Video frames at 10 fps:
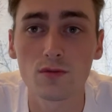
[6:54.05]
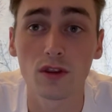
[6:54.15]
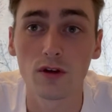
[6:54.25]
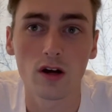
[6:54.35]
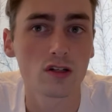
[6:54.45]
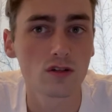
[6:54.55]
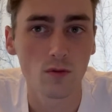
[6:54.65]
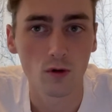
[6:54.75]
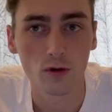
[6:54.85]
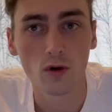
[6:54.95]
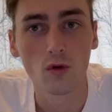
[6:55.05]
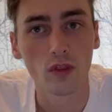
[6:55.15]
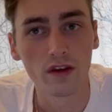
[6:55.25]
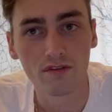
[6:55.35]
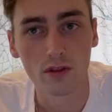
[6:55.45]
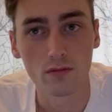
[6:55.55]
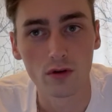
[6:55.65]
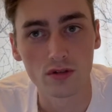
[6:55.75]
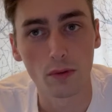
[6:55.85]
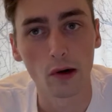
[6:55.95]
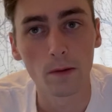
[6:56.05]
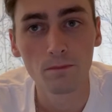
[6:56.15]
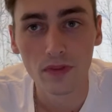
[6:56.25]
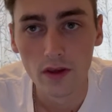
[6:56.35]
but they're custom order only for the most part.